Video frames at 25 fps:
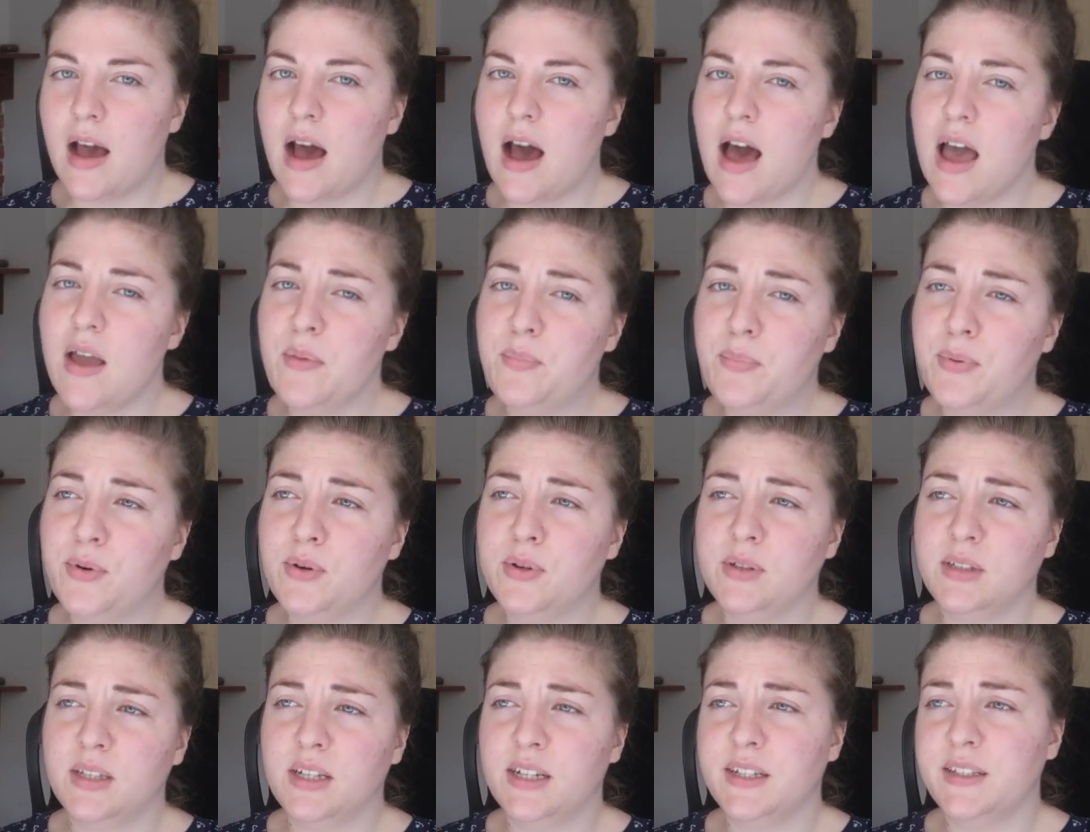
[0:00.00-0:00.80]
I
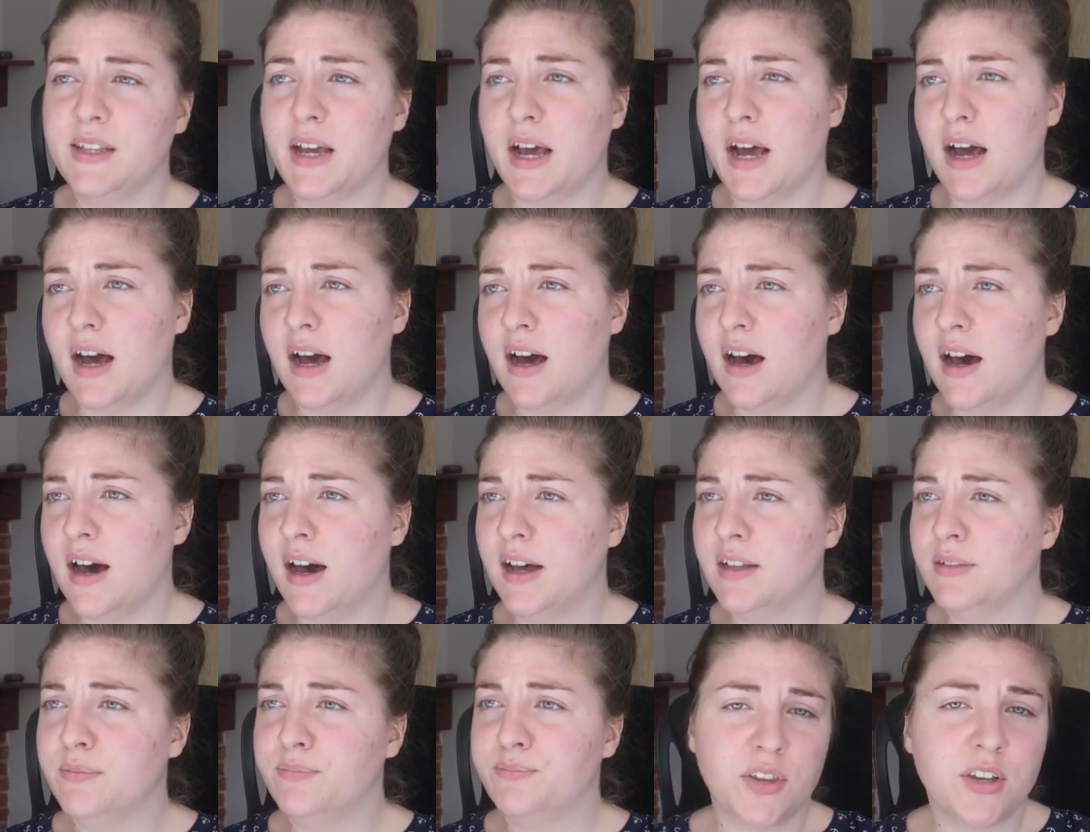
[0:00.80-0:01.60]
put it
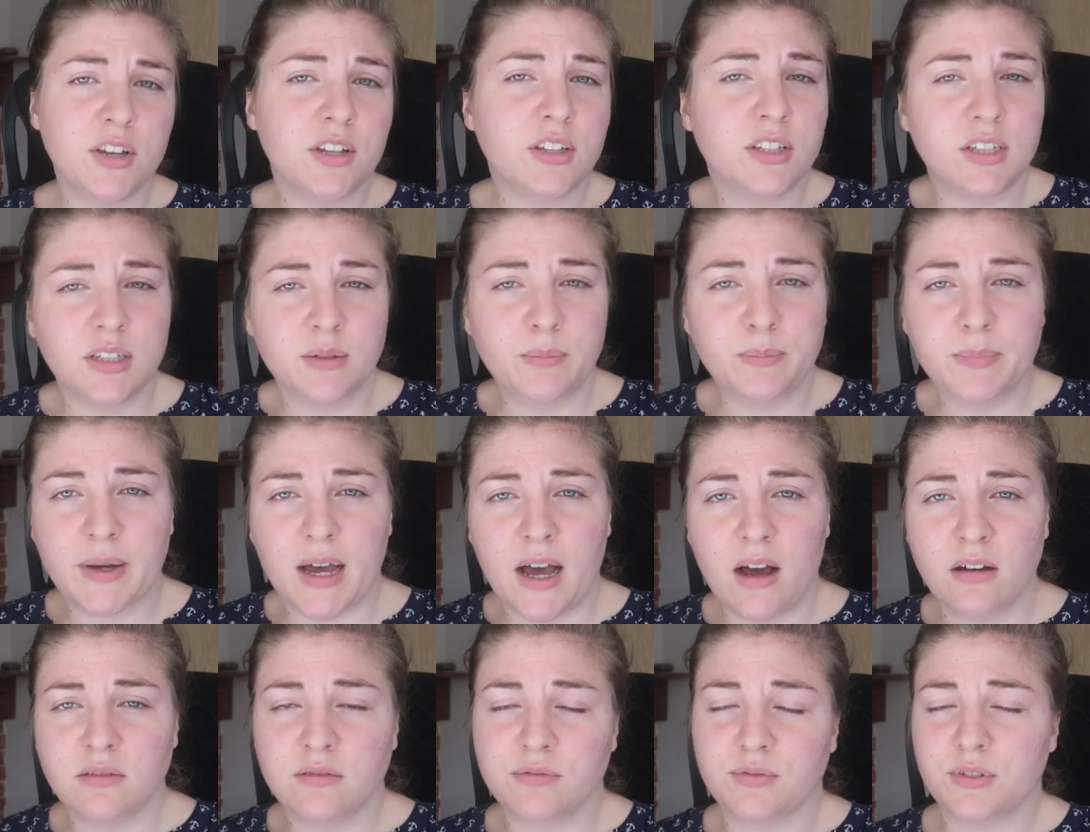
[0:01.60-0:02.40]
at
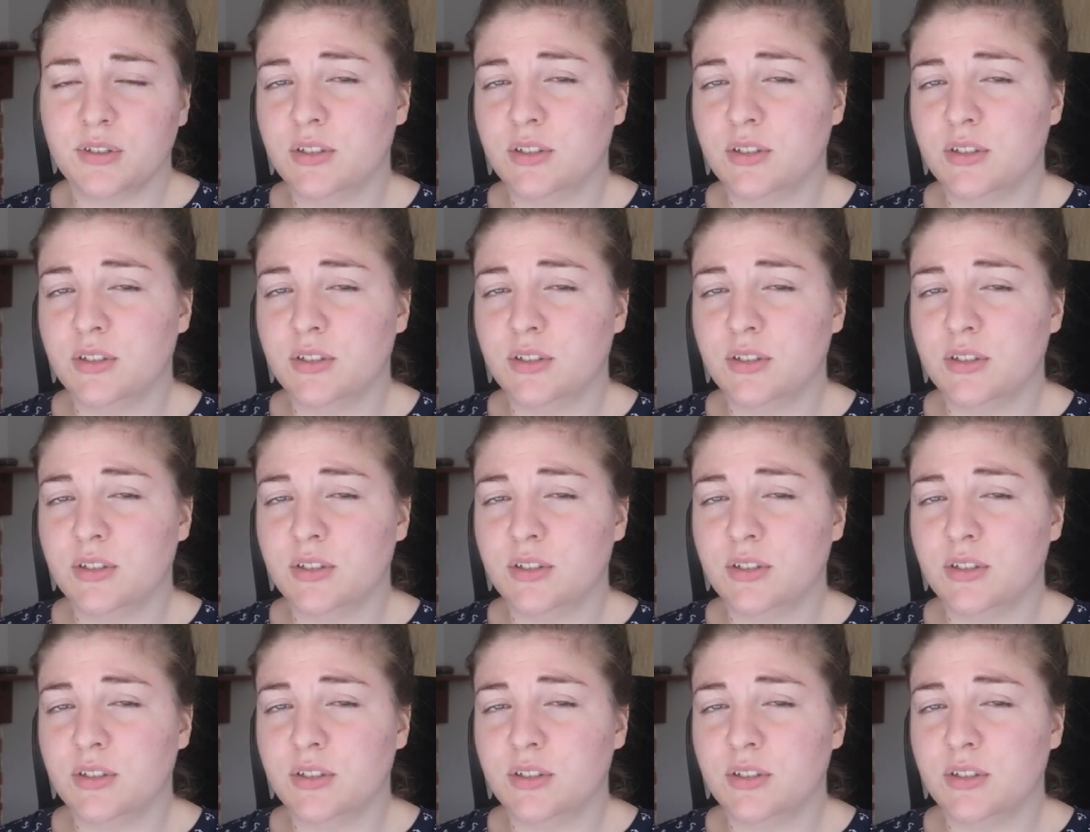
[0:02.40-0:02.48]
£13,